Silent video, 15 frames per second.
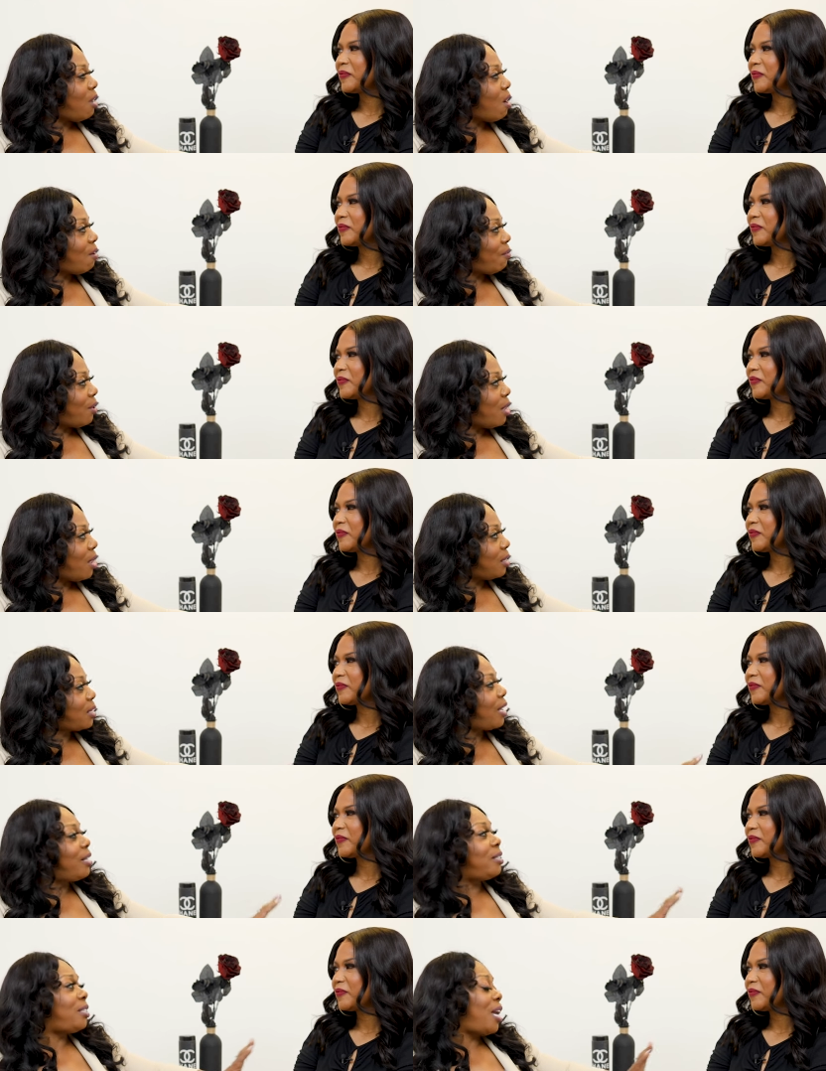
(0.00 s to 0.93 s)
Speaker 1: see our
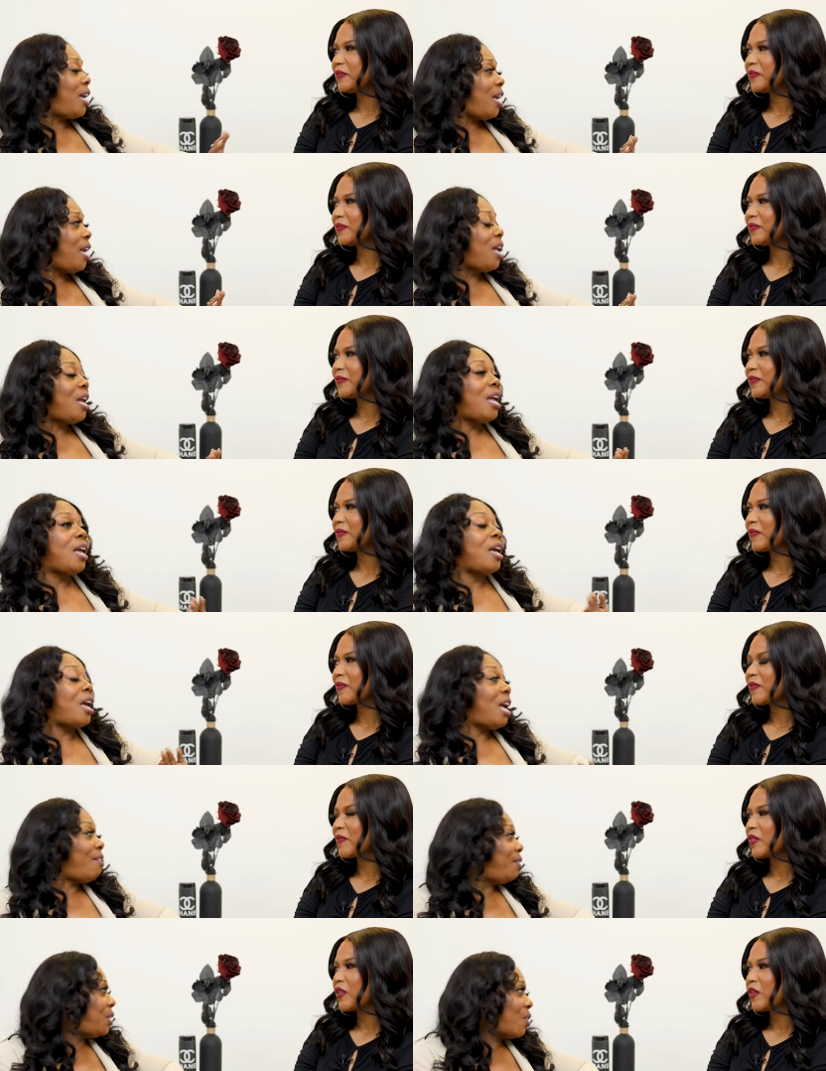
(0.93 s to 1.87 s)
flaws? I could say,
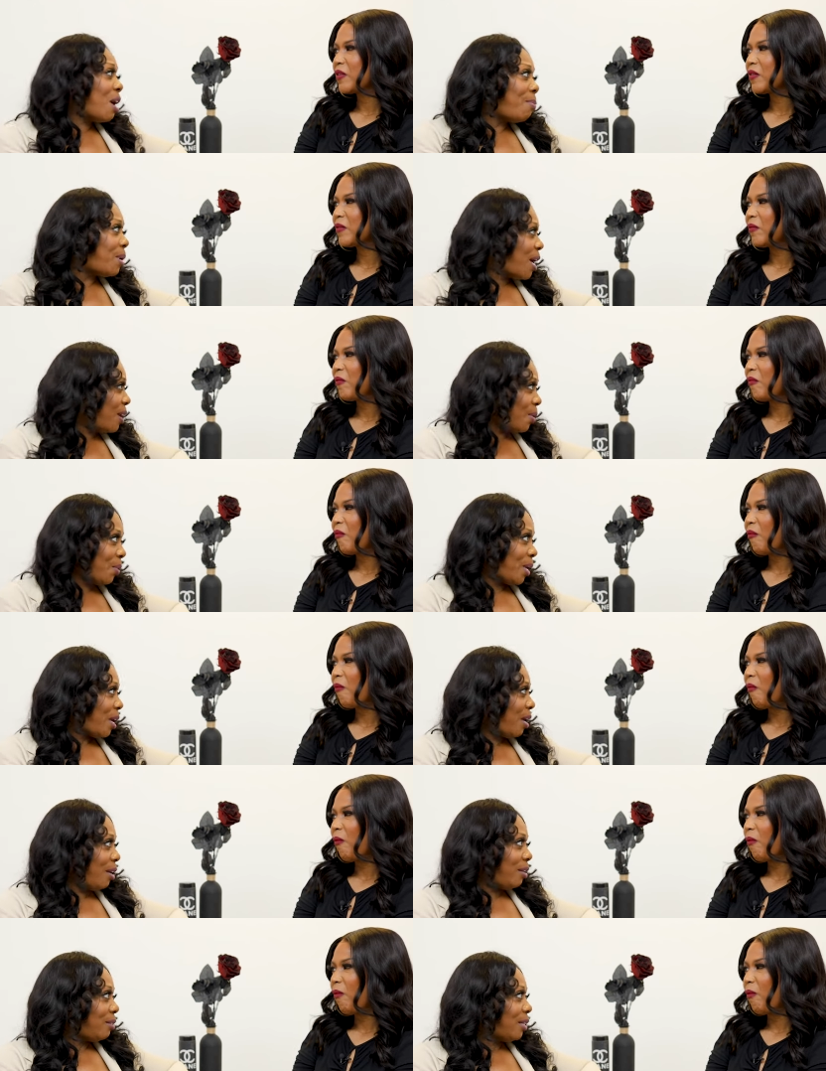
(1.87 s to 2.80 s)
Aventer, I'm not
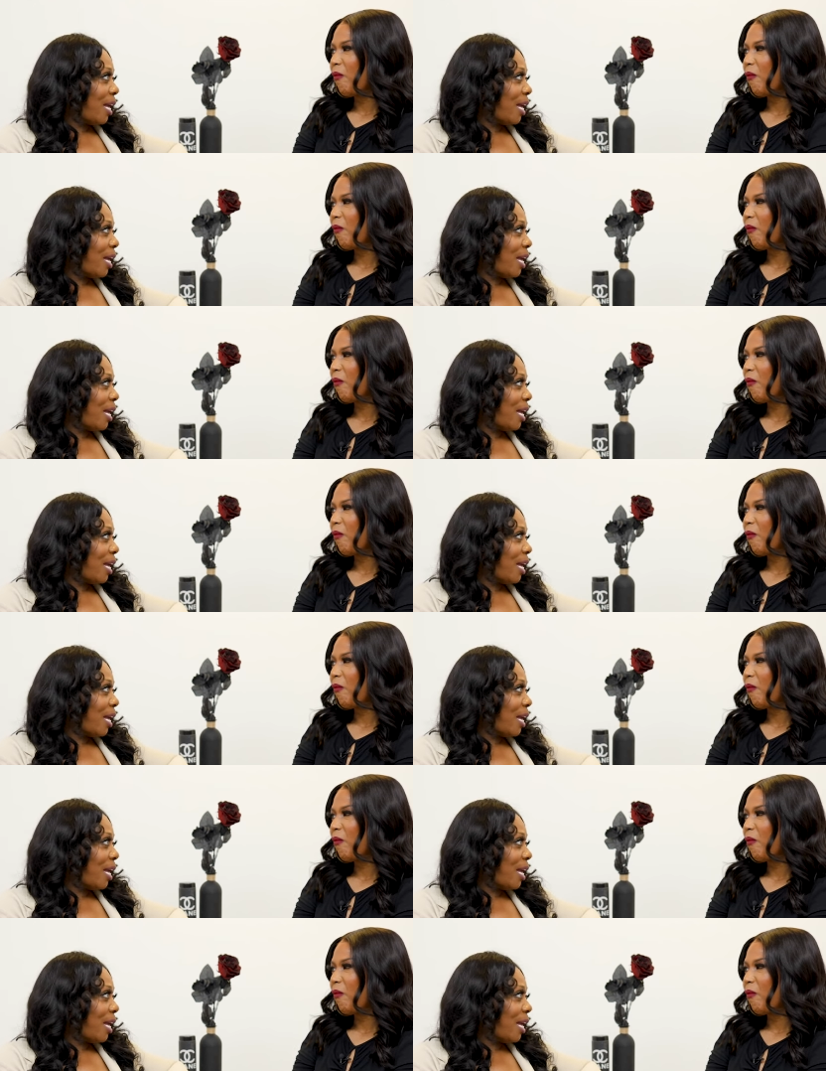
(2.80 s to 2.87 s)
okay.